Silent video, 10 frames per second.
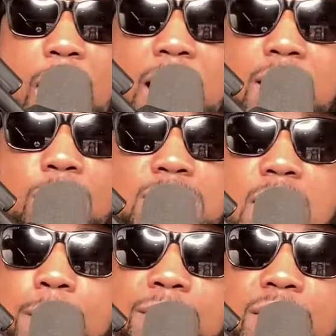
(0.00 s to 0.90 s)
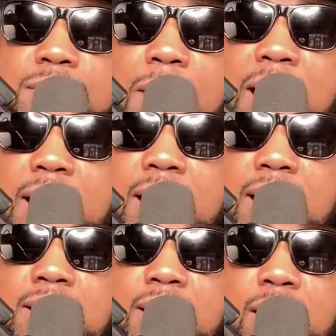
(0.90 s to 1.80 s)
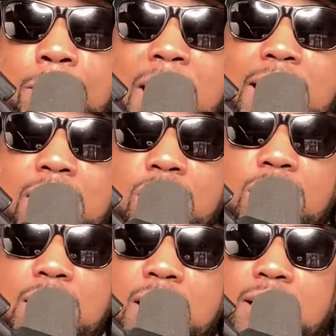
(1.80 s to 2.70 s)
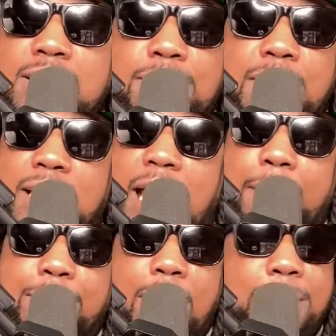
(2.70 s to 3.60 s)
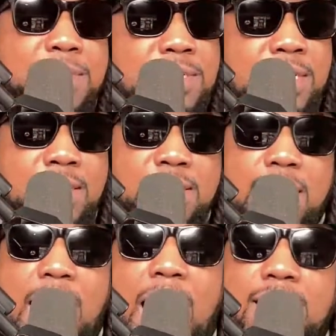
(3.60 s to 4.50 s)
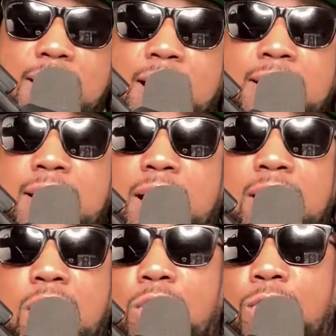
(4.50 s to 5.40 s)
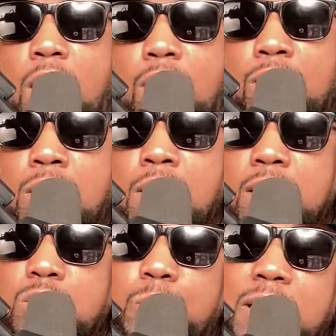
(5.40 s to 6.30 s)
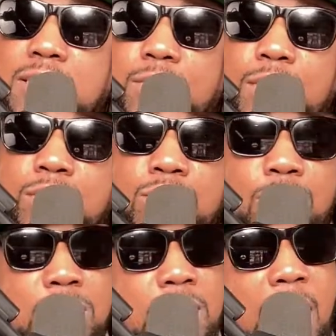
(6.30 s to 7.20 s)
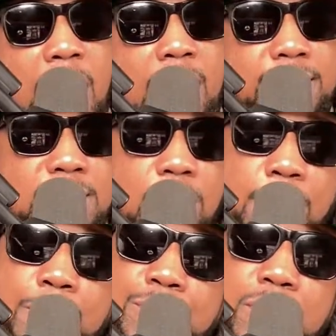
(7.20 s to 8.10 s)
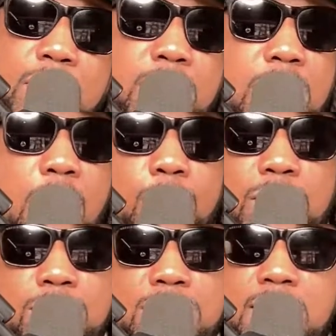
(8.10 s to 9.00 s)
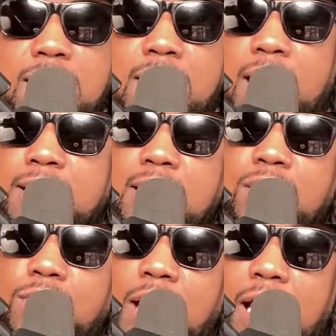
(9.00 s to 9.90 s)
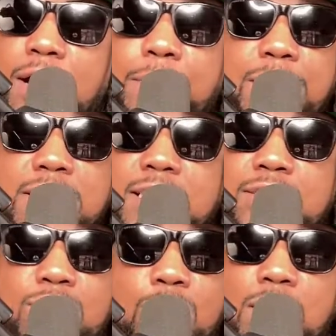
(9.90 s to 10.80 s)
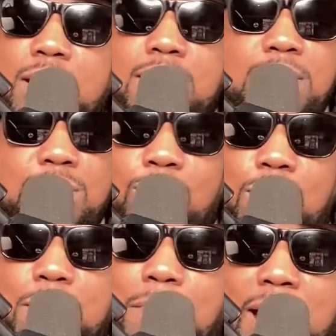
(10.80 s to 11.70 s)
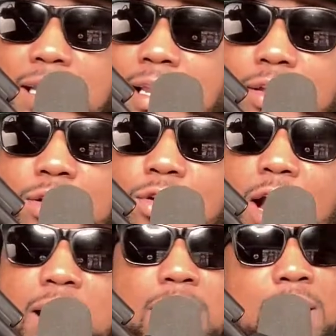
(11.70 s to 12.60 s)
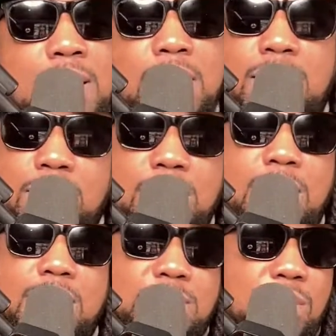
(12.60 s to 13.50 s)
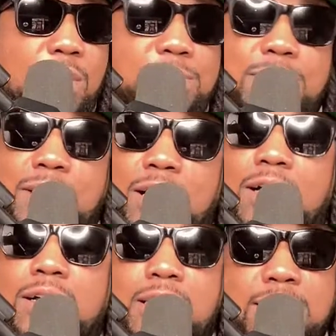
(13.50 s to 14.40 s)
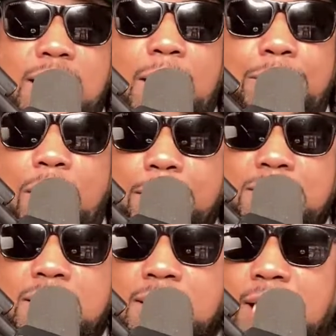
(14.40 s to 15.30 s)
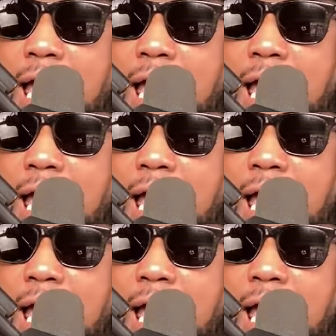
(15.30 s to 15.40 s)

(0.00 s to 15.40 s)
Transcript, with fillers: I know some of us make it easy, make it look easy, but I promise you, it's a lot of things that can go wrong, especially when you're doing it live. So, you know, when you see a content creator up here just doing it, doing it, making it look great, you need to show them some love because I promise you, it's